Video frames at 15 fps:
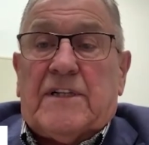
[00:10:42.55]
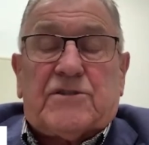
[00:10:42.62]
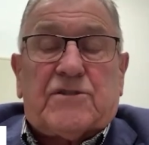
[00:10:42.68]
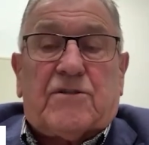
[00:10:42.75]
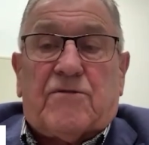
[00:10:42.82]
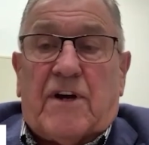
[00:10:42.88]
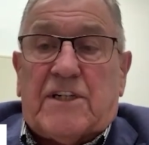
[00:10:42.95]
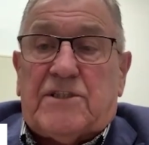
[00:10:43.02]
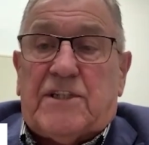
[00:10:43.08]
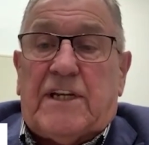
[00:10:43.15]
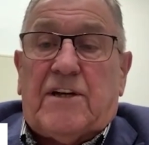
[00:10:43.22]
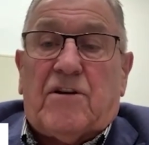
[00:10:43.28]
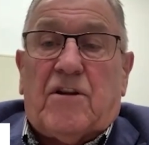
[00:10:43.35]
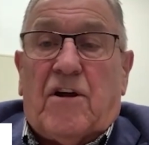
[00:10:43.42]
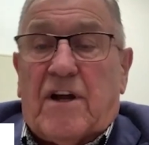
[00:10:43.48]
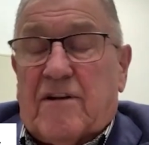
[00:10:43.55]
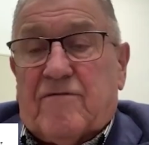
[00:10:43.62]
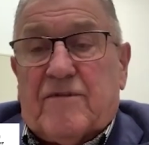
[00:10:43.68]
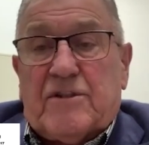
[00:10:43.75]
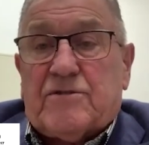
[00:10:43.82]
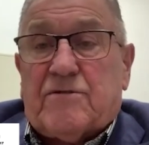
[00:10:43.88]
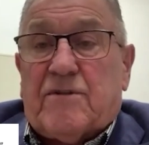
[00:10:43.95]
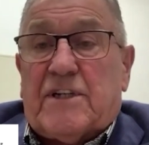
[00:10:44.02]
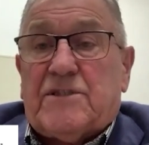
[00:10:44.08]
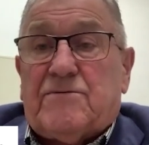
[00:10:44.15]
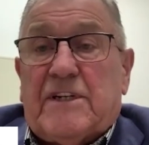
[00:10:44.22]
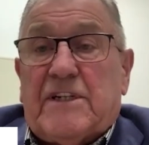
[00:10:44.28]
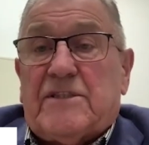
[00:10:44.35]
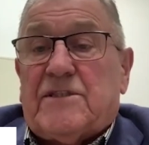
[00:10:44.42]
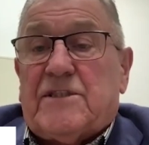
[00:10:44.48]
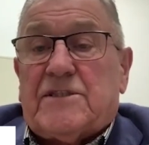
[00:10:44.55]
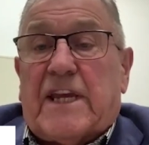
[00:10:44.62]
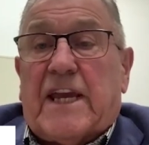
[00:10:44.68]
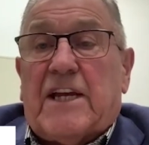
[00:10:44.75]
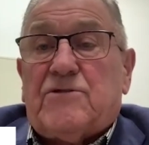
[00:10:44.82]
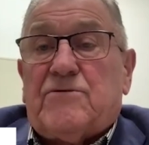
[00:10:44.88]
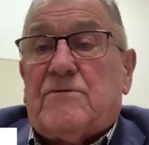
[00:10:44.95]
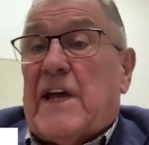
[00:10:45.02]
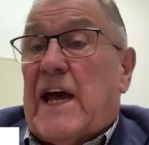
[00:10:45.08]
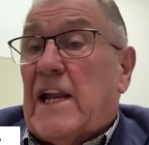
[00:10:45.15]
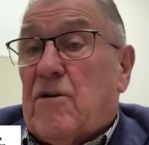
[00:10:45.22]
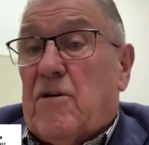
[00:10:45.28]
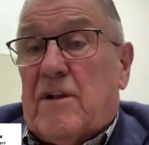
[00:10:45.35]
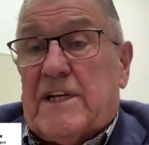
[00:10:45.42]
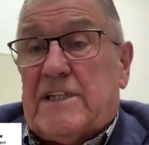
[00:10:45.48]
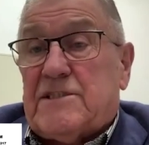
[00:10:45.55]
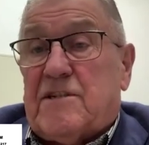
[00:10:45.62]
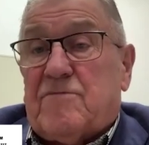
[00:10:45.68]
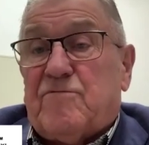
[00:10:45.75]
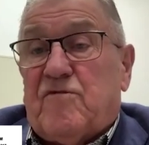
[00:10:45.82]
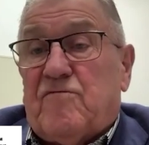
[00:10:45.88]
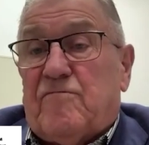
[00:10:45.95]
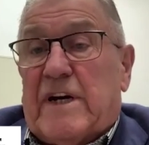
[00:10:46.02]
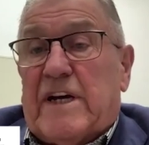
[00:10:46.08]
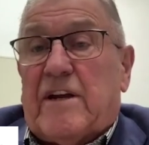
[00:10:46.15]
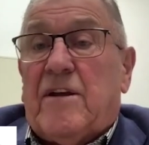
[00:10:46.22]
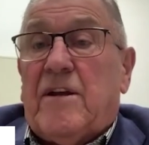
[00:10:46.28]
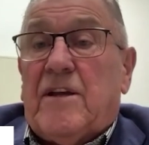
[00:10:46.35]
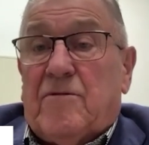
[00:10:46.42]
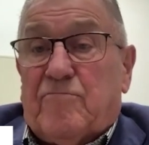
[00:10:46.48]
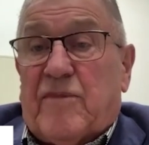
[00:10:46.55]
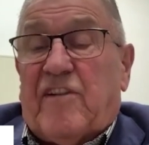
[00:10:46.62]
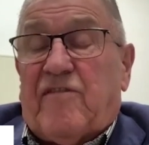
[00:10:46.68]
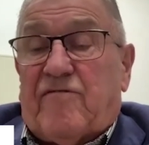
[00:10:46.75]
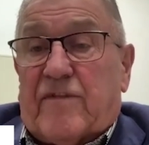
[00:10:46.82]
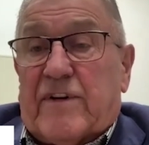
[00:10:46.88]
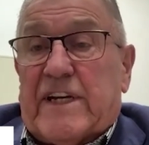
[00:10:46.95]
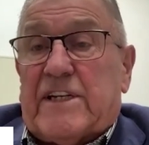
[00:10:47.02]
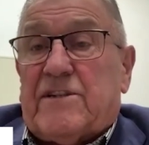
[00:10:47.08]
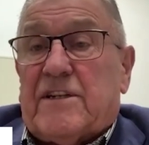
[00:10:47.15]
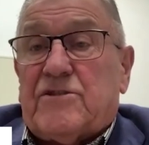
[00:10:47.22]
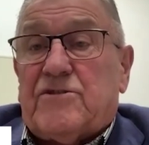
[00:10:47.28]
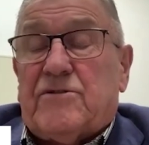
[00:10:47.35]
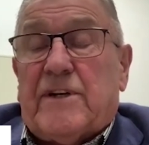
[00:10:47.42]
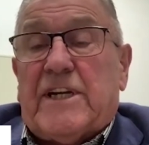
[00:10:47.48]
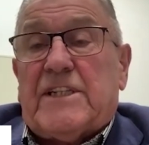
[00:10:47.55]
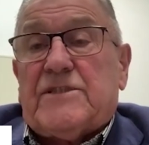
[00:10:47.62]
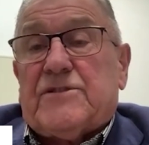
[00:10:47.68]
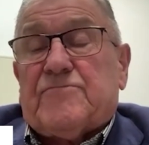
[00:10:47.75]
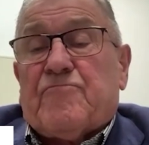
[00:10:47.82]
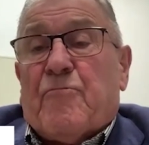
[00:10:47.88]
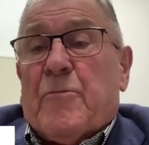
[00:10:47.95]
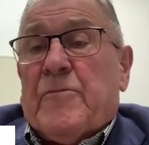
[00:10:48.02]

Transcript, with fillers: It's crushed here. A lot of it is crushed right in Saskatchewan. That all has to move by by freight on trains.